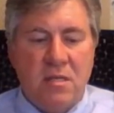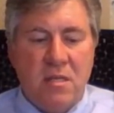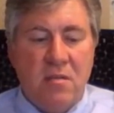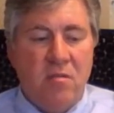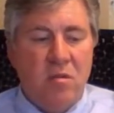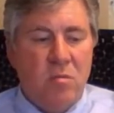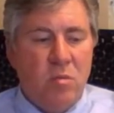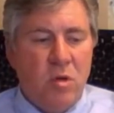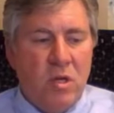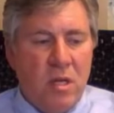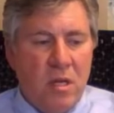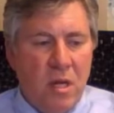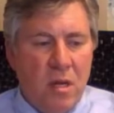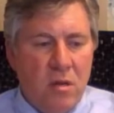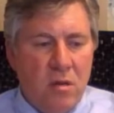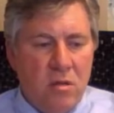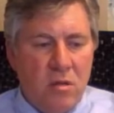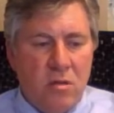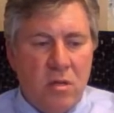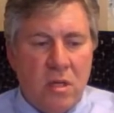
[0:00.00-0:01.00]
As everybody
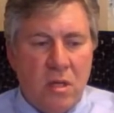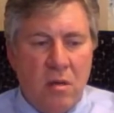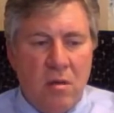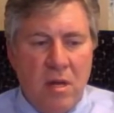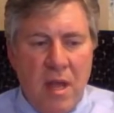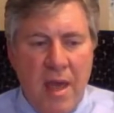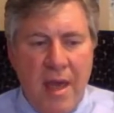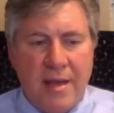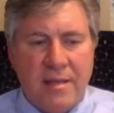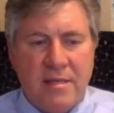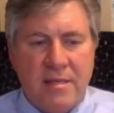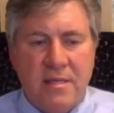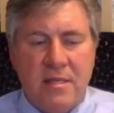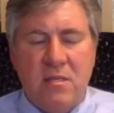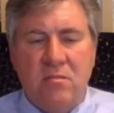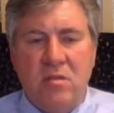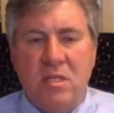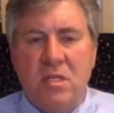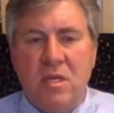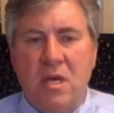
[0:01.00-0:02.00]
knows, you can only
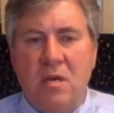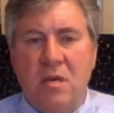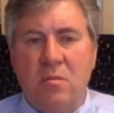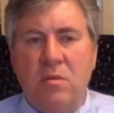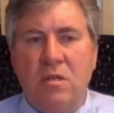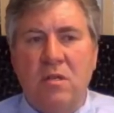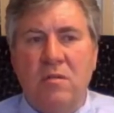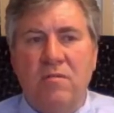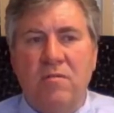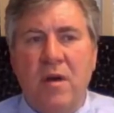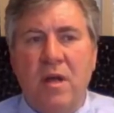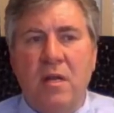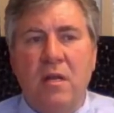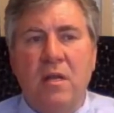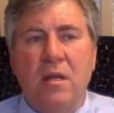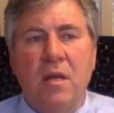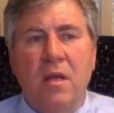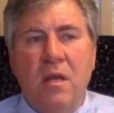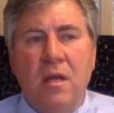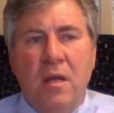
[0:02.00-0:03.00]
access a retirement
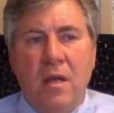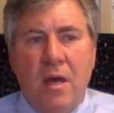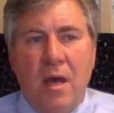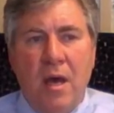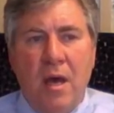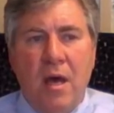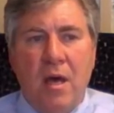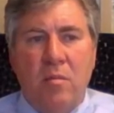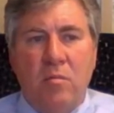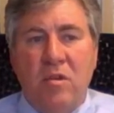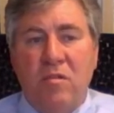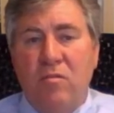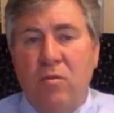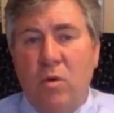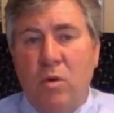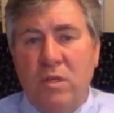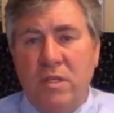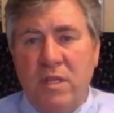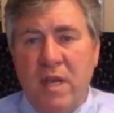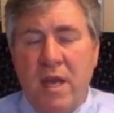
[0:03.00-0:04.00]
fund
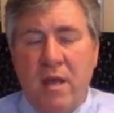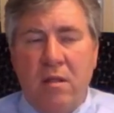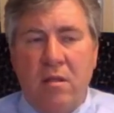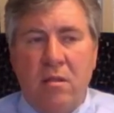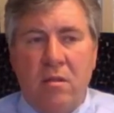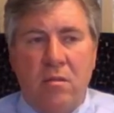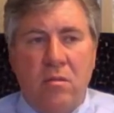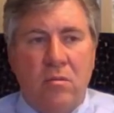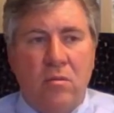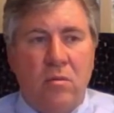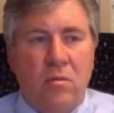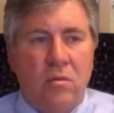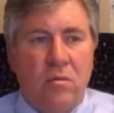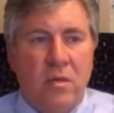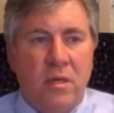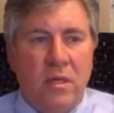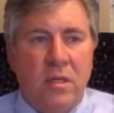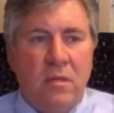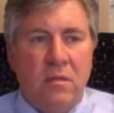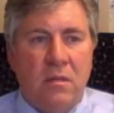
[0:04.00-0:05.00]
before death
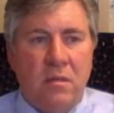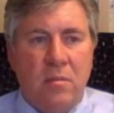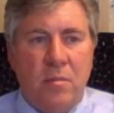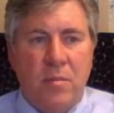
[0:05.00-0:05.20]
or